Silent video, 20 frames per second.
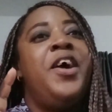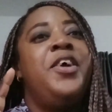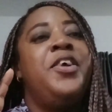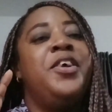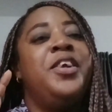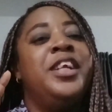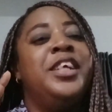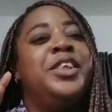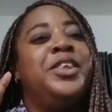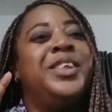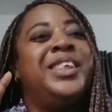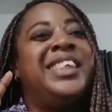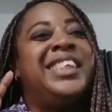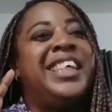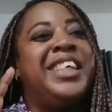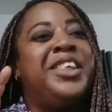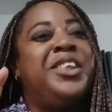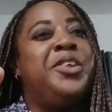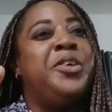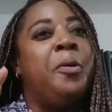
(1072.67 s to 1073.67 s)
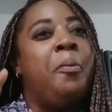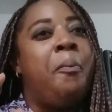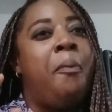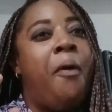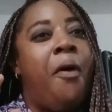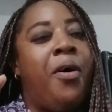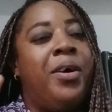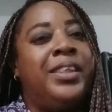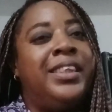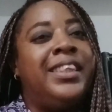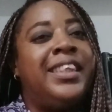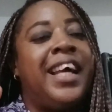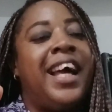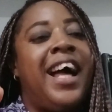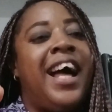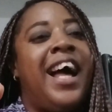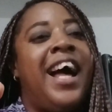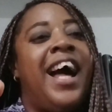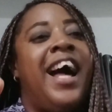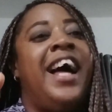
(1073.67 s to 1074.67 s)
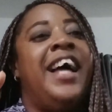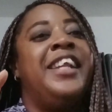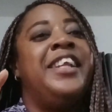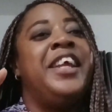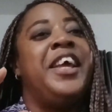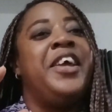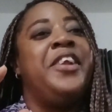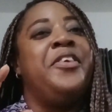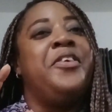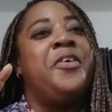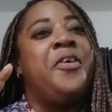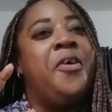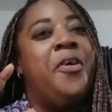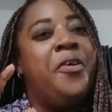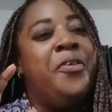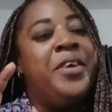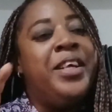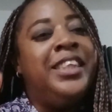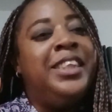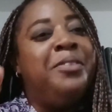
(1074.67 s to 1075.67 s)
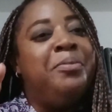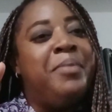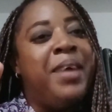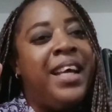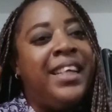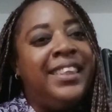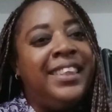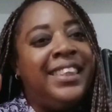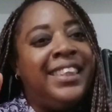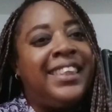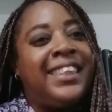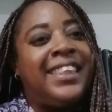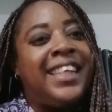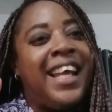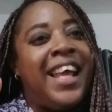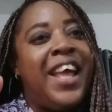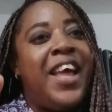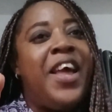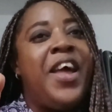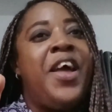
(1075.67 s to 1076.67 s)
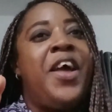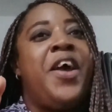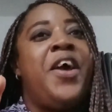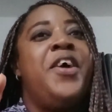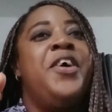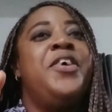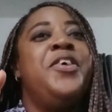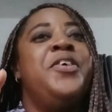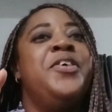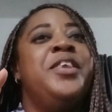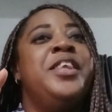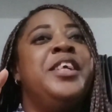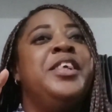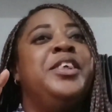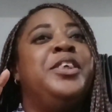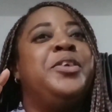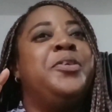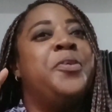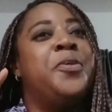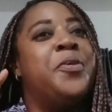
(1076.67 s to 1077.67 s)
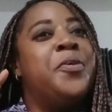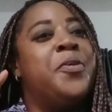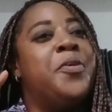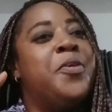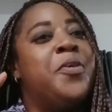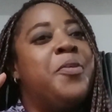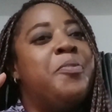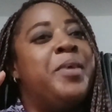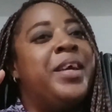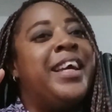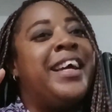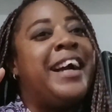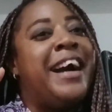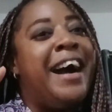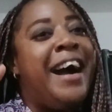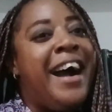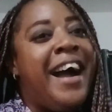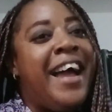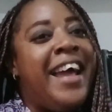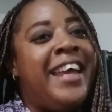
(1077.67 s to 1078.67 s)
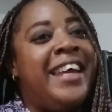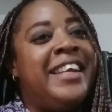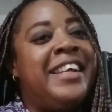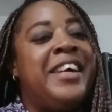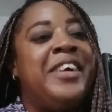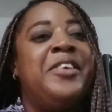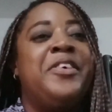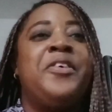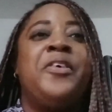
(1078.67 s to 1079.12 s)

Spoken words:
You need to seek support and encouragement. You need to be kind and